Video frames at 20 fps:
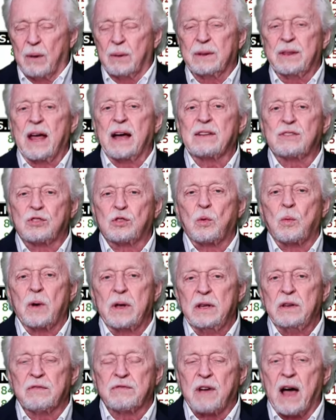And that's the way
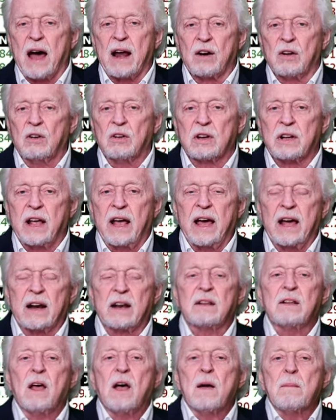you've got to look at
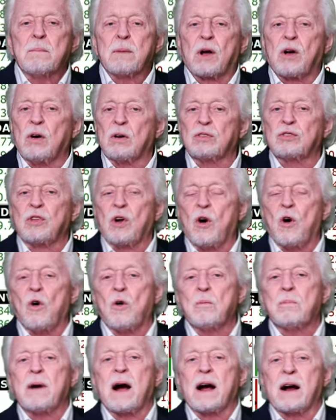it, because the
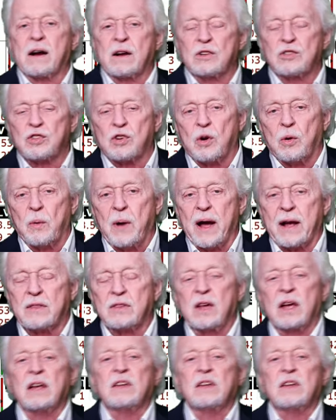whole market's correcting.